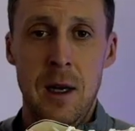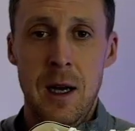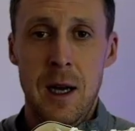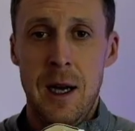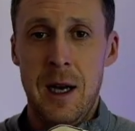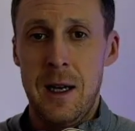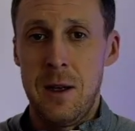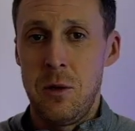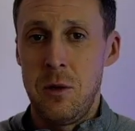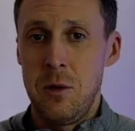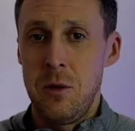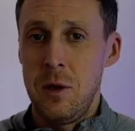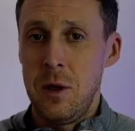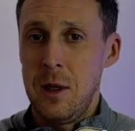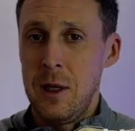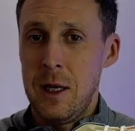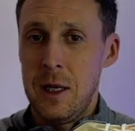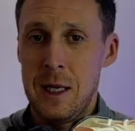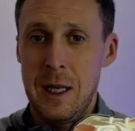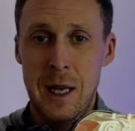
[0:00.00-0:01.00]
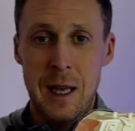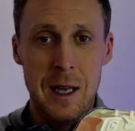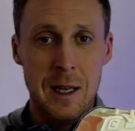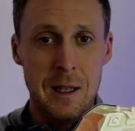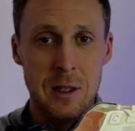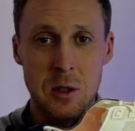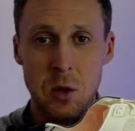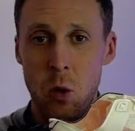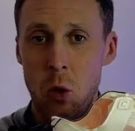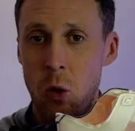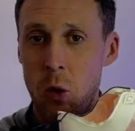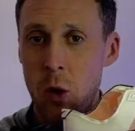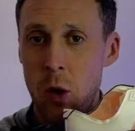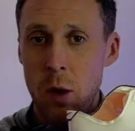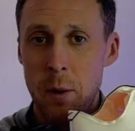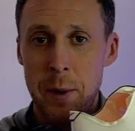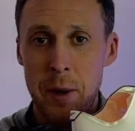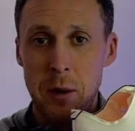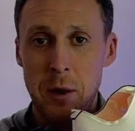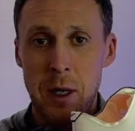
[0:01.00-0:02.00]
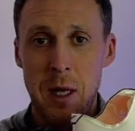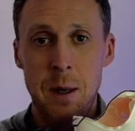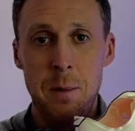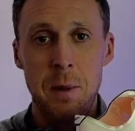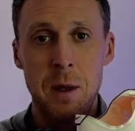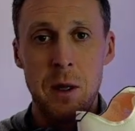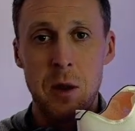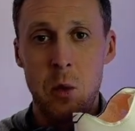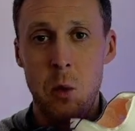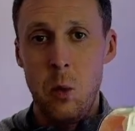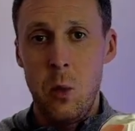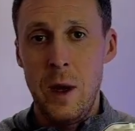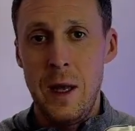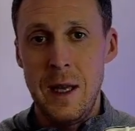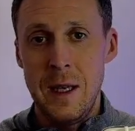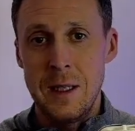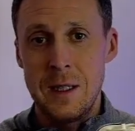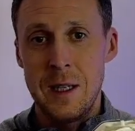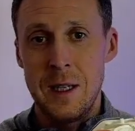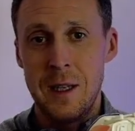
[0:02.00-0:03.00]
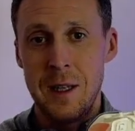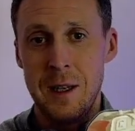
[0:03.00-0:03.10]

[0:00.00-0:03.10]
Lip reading: And again, it's all about keeping the weight